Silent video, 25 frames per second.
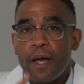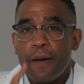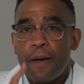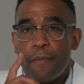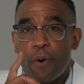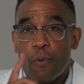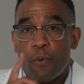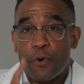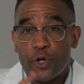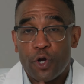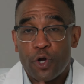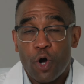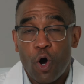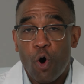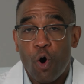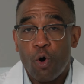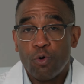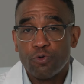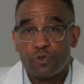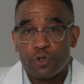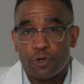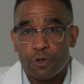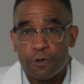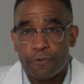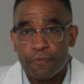But when you're
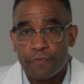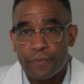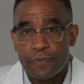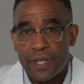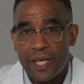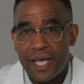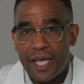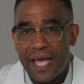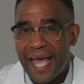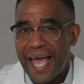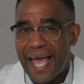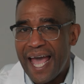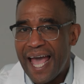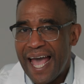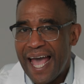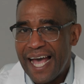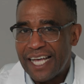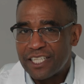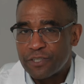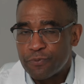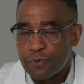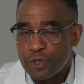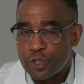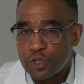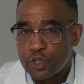older,
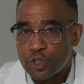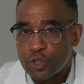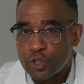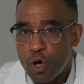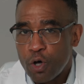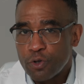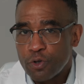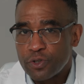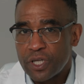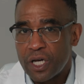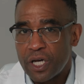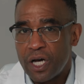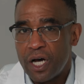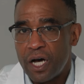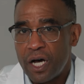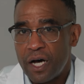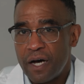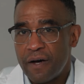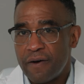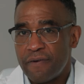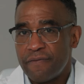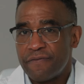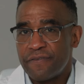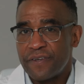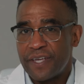as a result
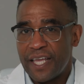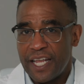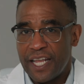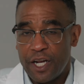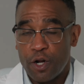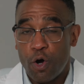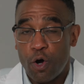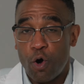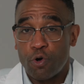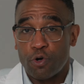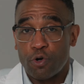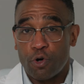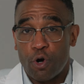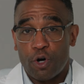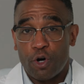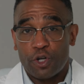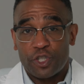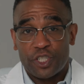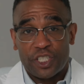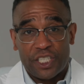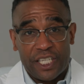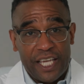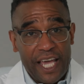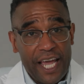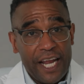of getting older, our
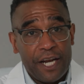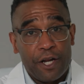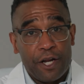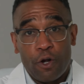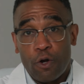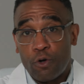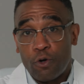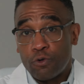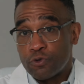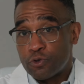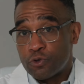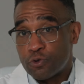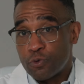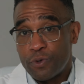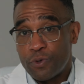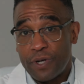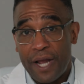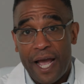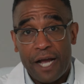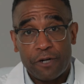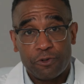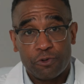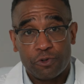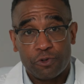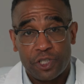skin goes through
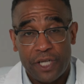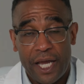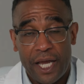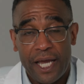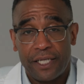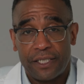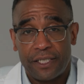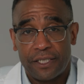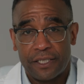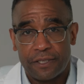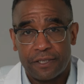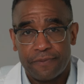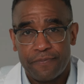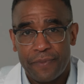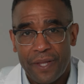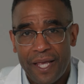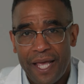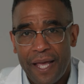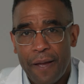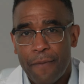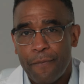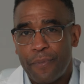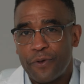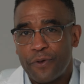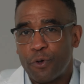natural changes.
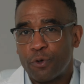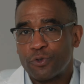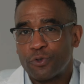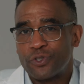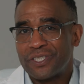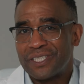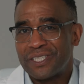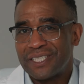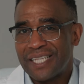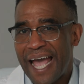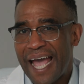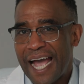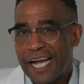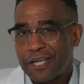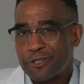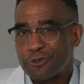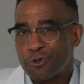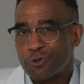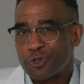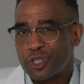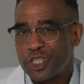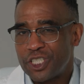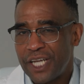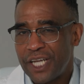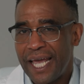But those
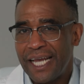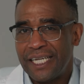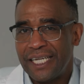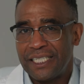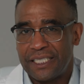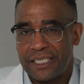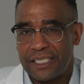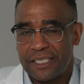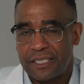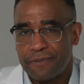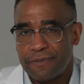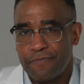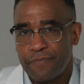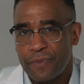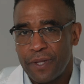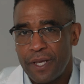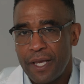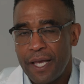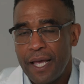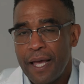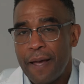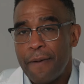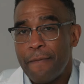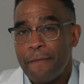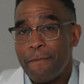natural changes
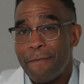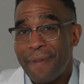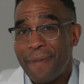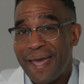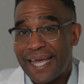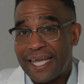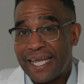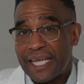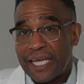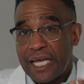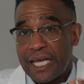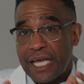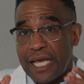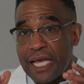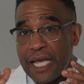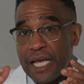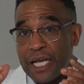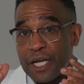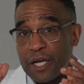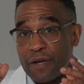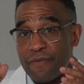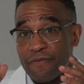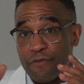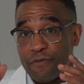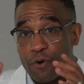
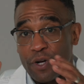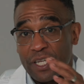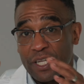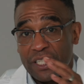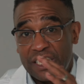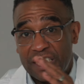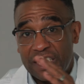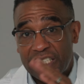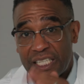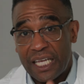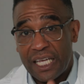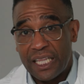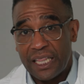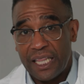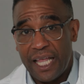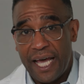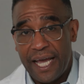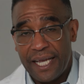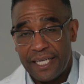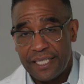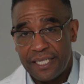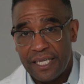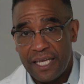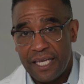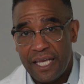make converting
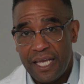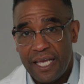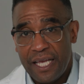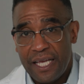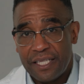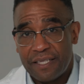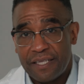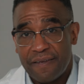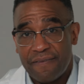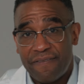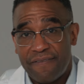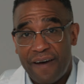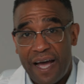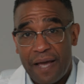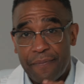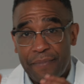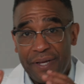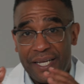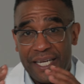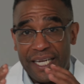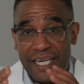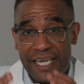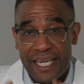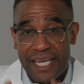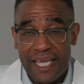sunlight to
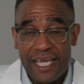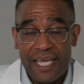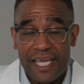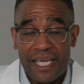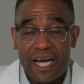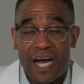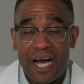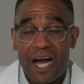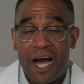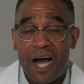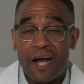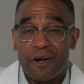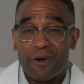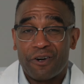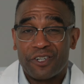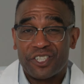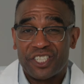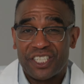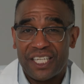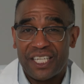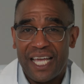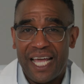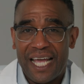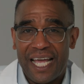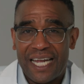vitamin D on our
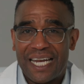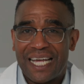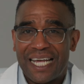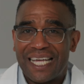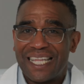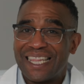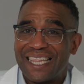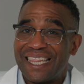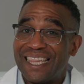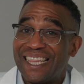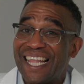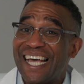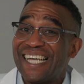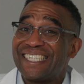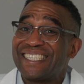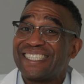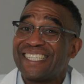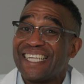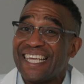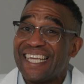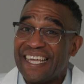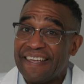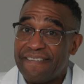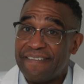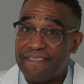skin
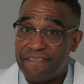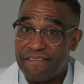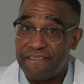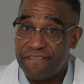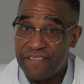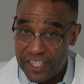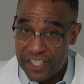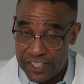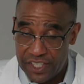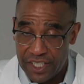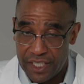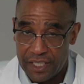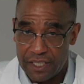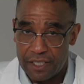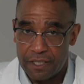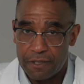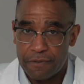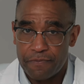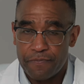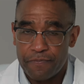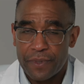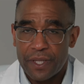less efficient.